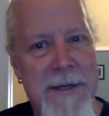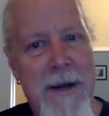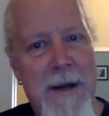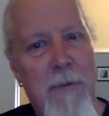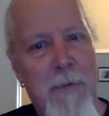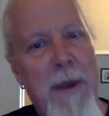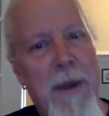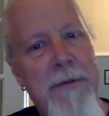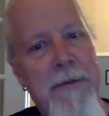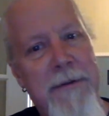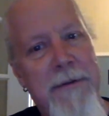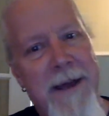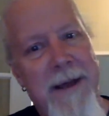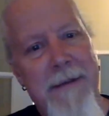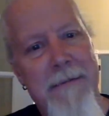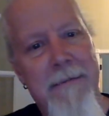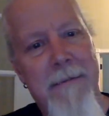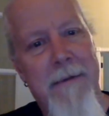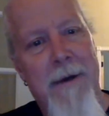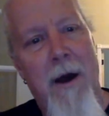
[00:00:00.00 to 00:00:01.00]
rather
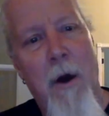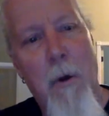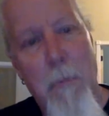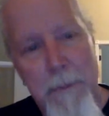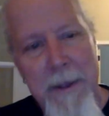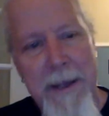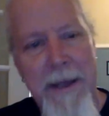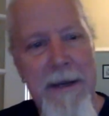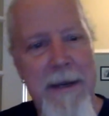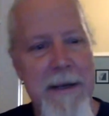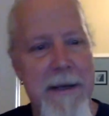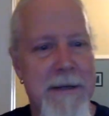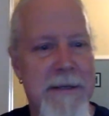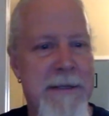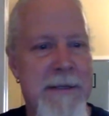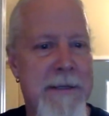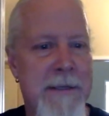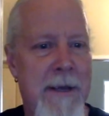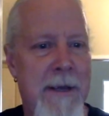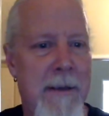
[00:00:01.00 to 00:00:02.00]
than
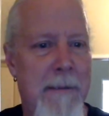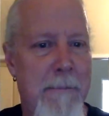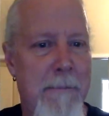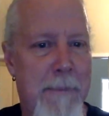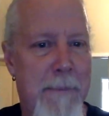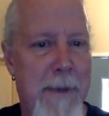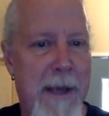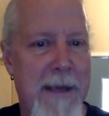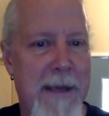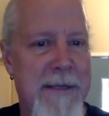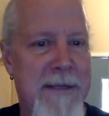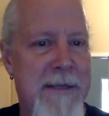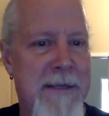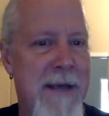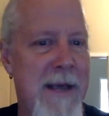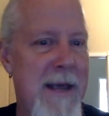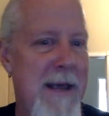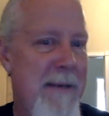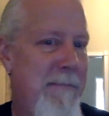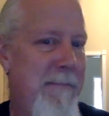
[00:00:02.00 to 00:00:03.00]
obedience-based.
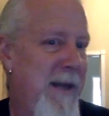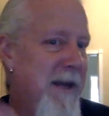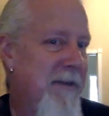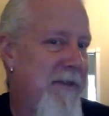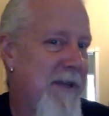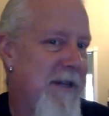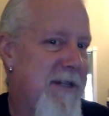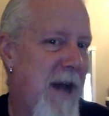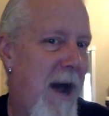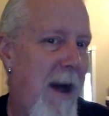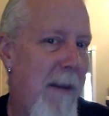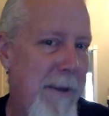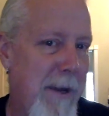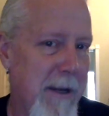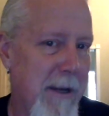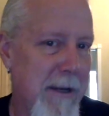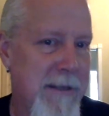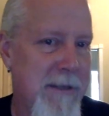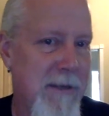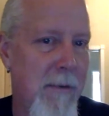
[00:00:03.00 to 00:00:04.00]
Many of the
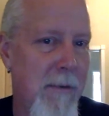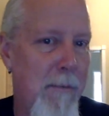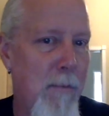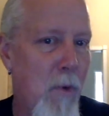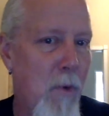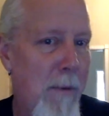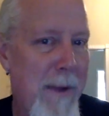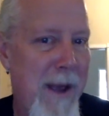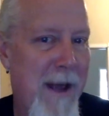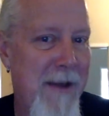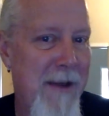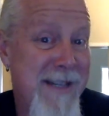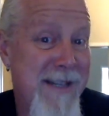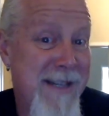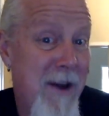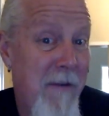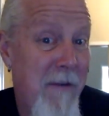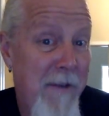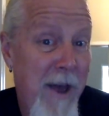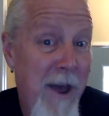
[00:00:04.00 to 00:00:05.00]
topics are more about
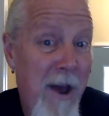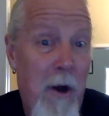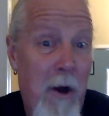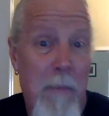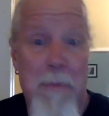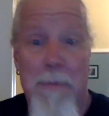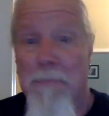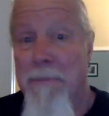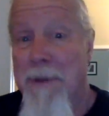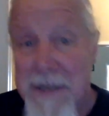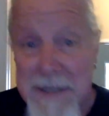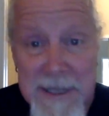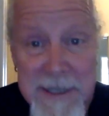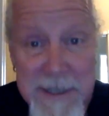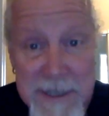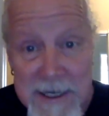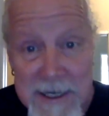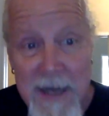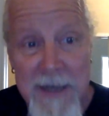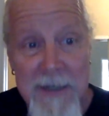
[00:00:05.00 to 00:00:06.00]
self-help, being
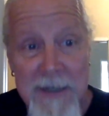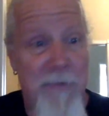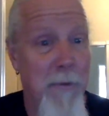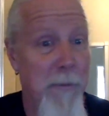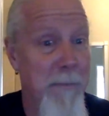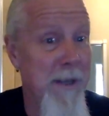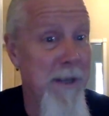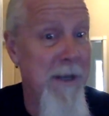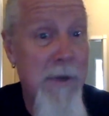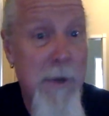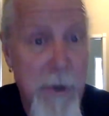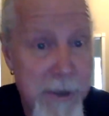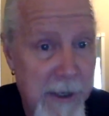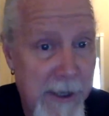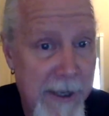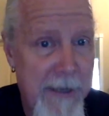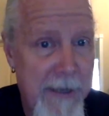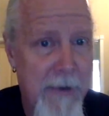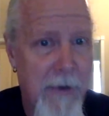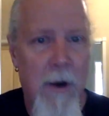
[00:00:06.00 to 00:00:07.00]
successful, being a good
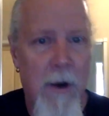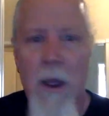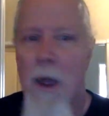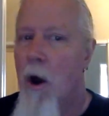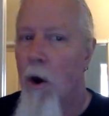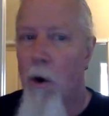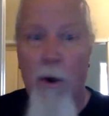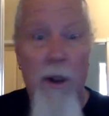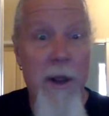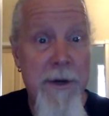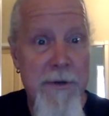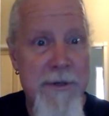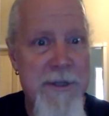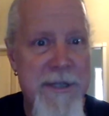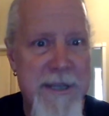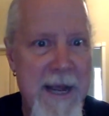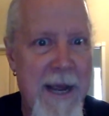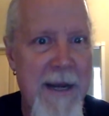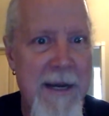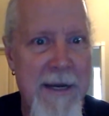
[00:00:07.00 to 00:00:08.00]
leader, or
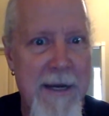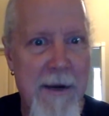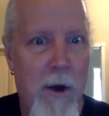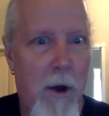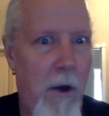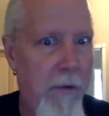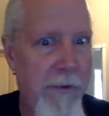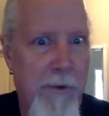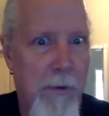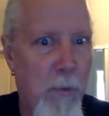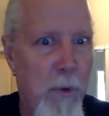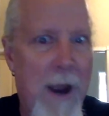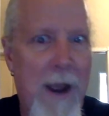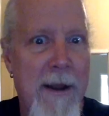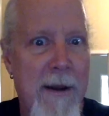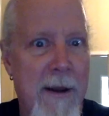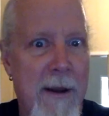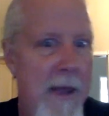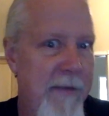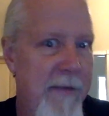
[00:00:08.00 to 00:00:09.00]
understanding all the
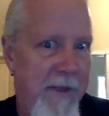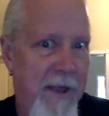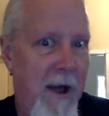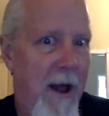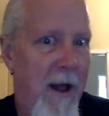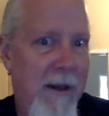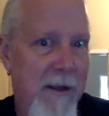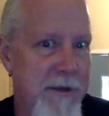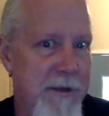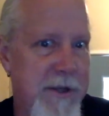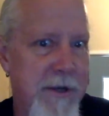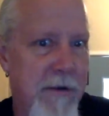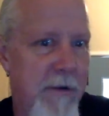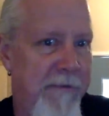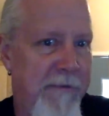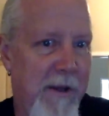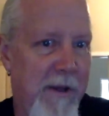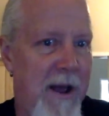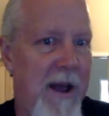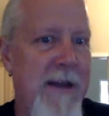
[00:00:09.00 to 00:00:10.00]
right theology or
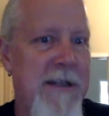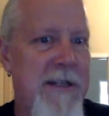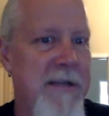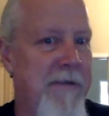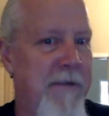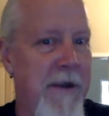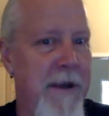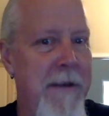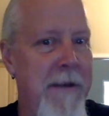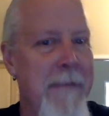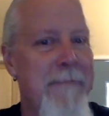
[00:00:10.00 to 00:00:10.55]
philosophy.